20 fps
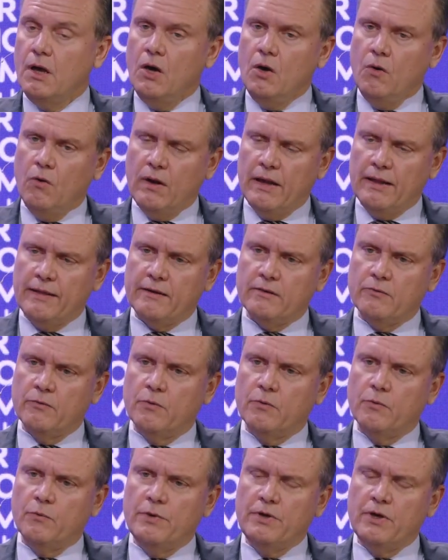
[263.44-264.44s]
Well,
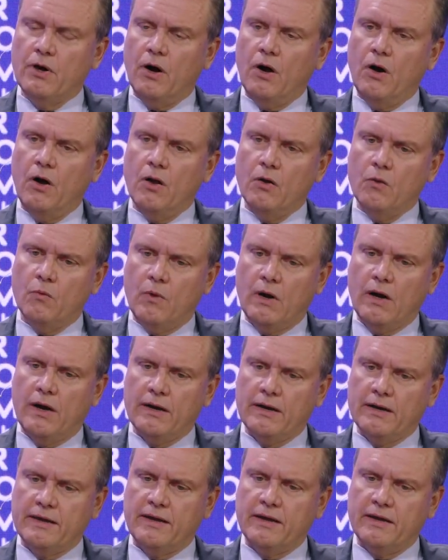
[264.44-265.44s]
we all
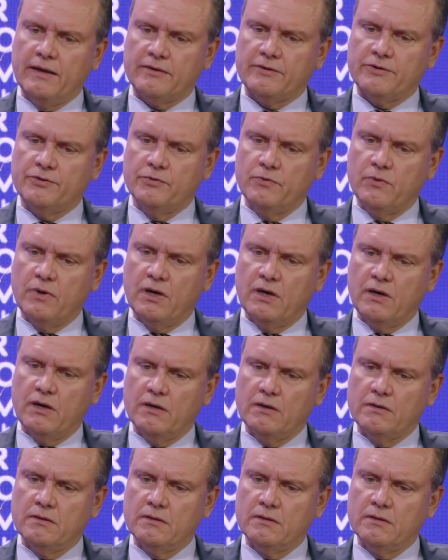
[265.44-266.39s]
want to get to